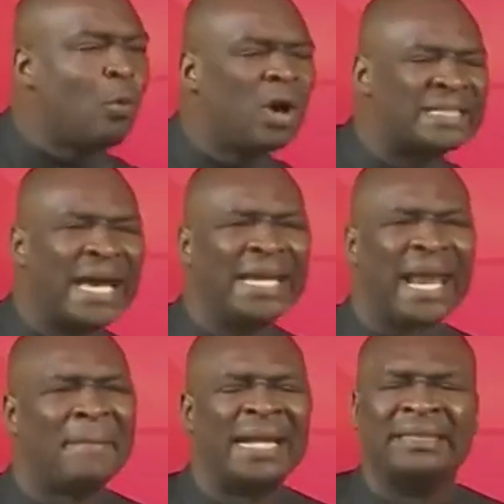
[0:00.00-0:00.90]
was a
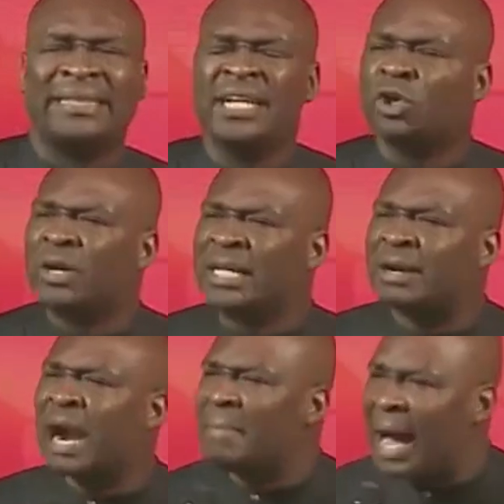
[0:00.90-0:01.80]
lamentation in
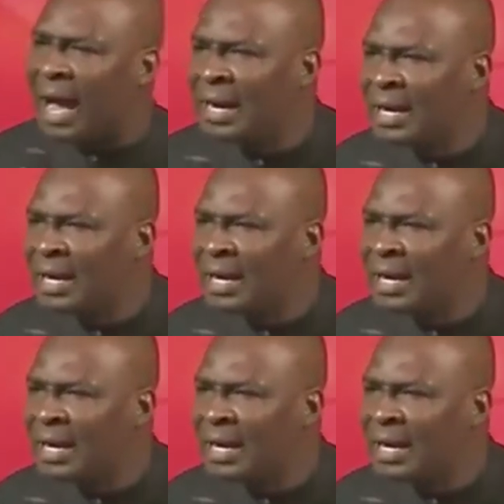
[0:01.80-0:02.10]
Ramah.